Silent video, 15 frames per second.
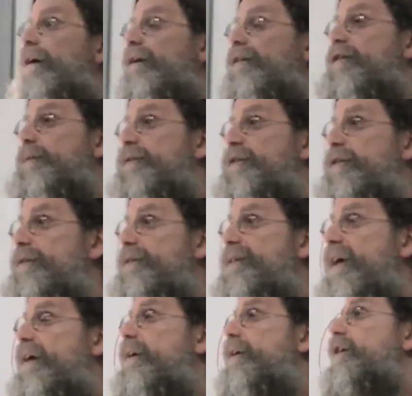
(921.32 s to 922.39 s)
So it turns
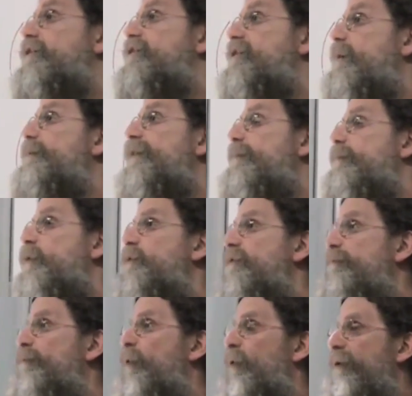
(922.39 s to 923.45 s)
out some of the most
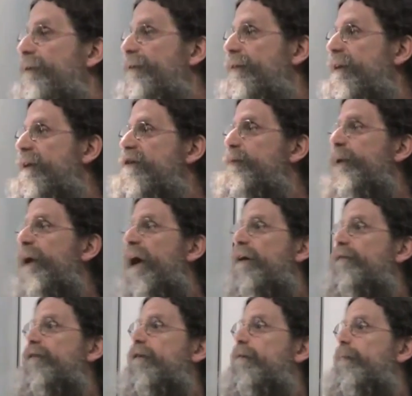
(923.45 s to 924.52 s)
important things we
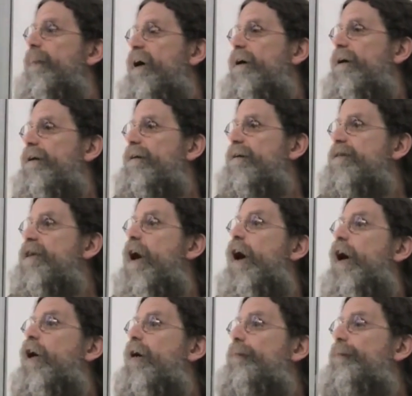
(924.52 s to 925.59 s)
have in our bodies
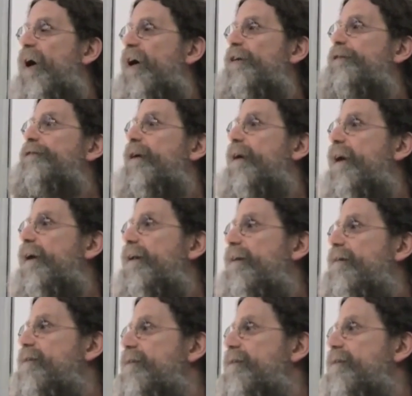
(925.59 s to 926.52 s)
are bifurcating